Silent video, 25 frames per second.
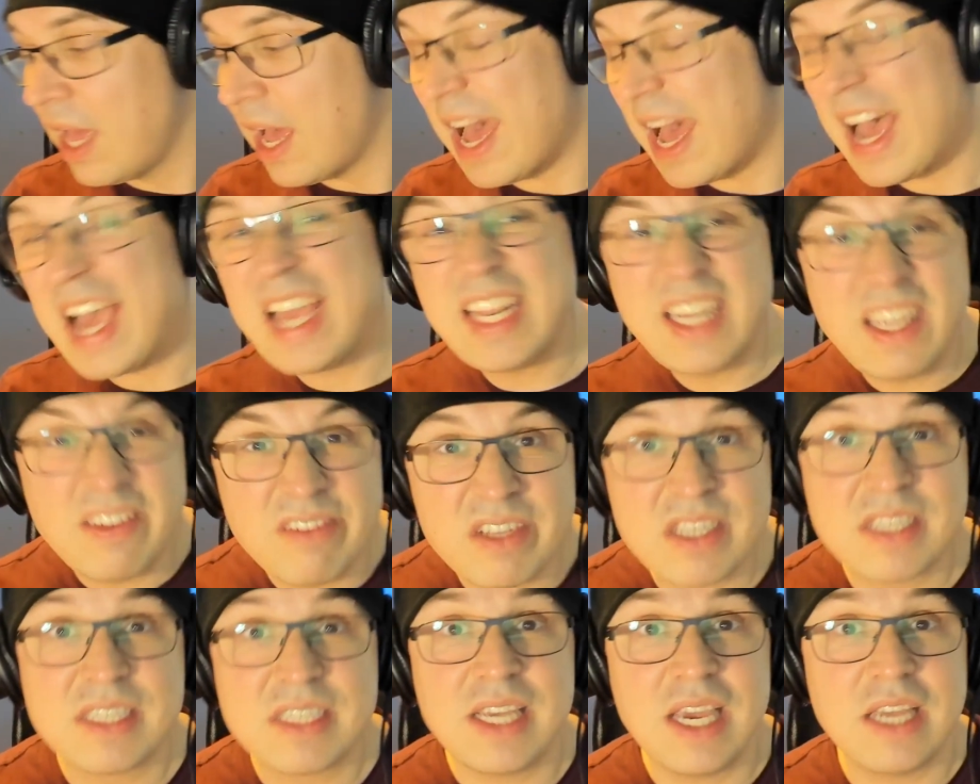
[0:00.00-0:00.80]
I'd
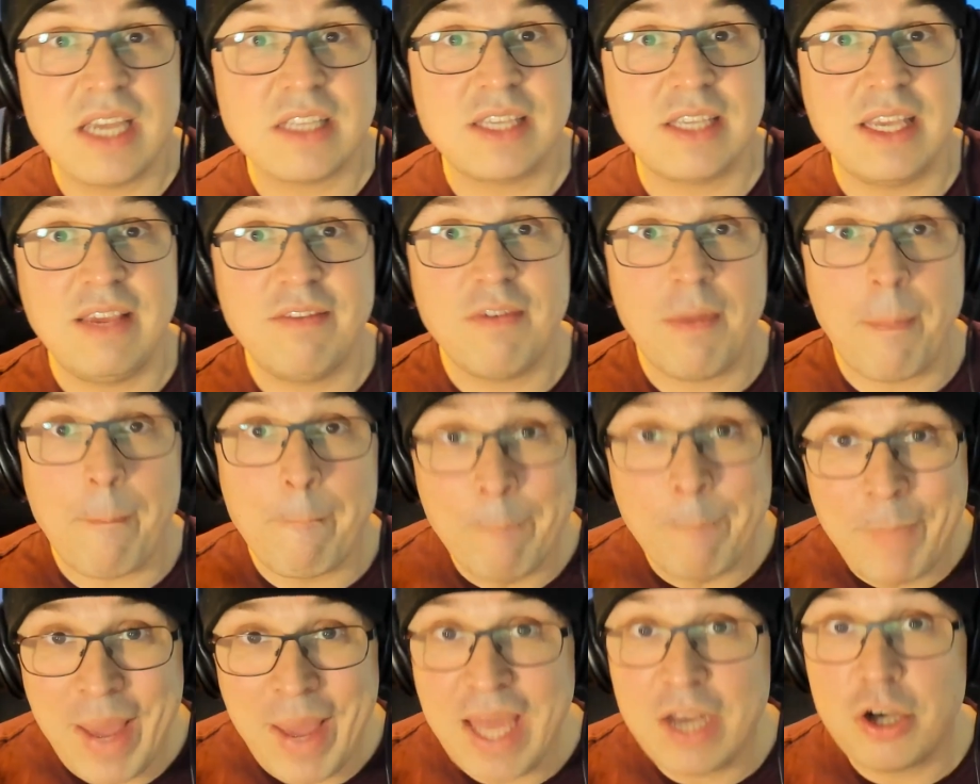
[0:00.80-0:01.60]
even say it's even
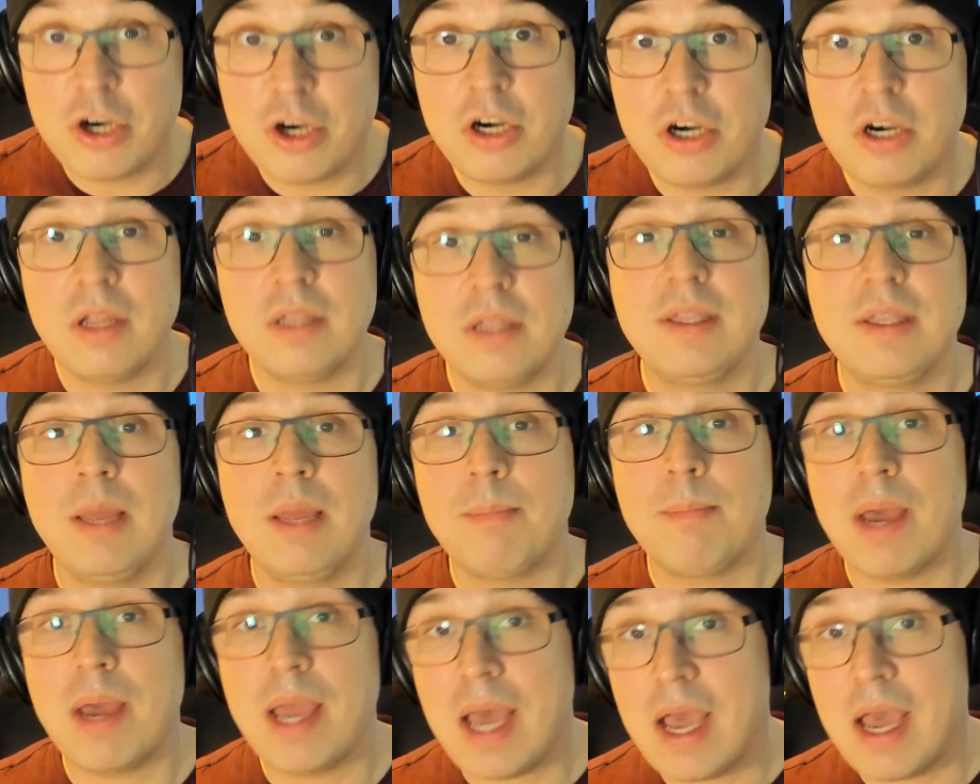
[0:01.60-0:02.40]
better
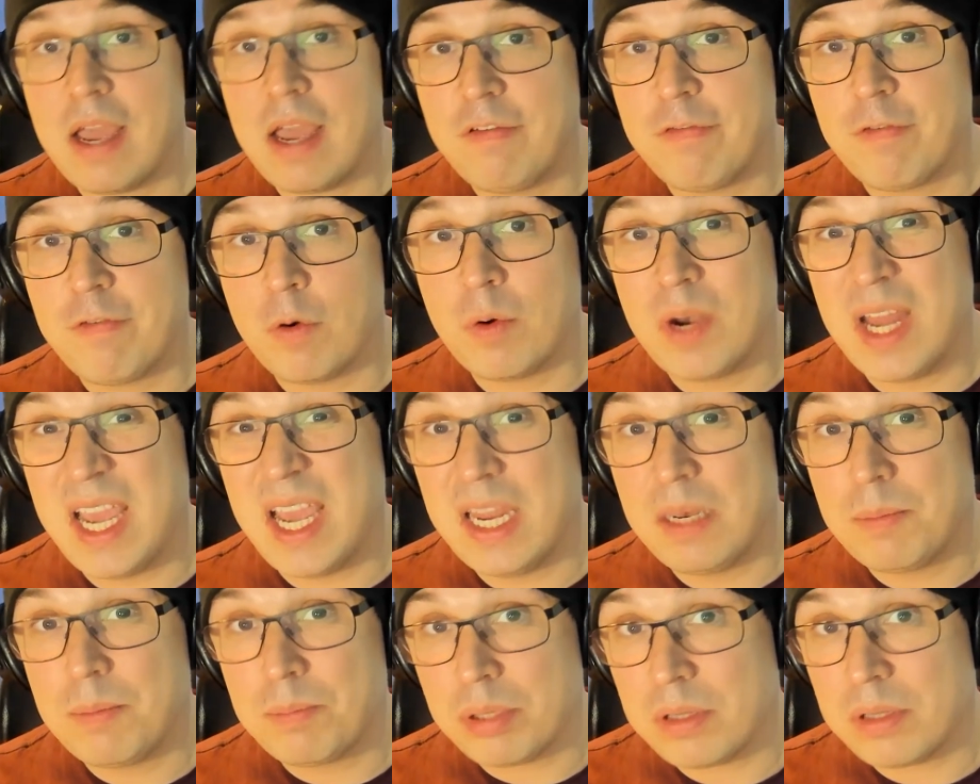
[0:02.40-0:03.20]
than my iPhone
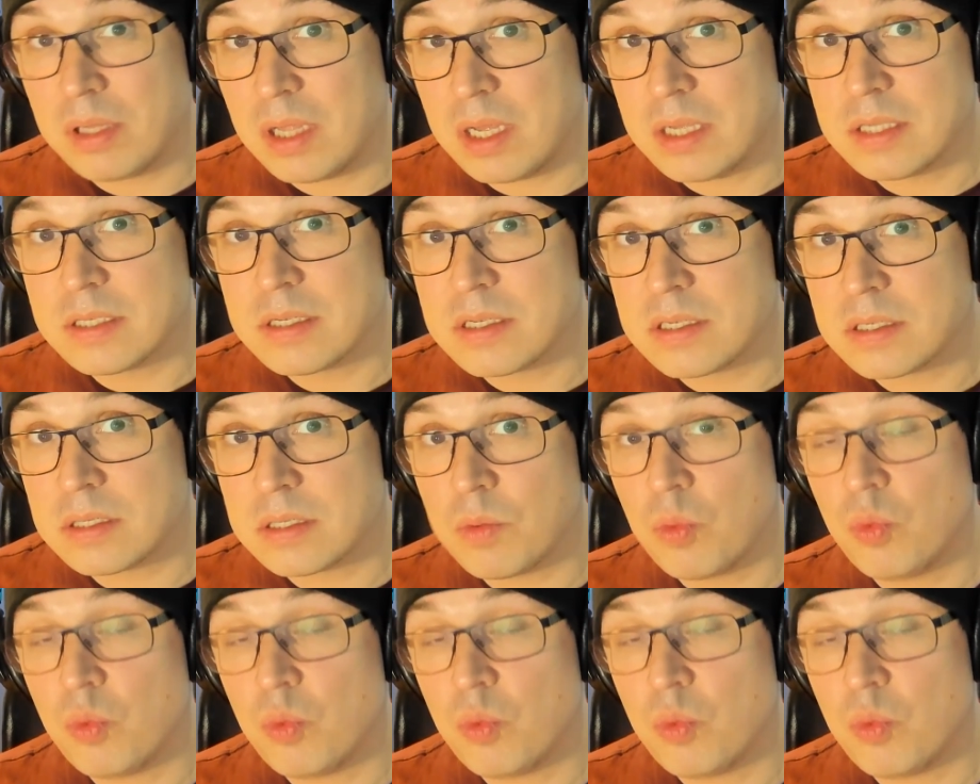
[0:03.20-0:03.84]
8 Plus,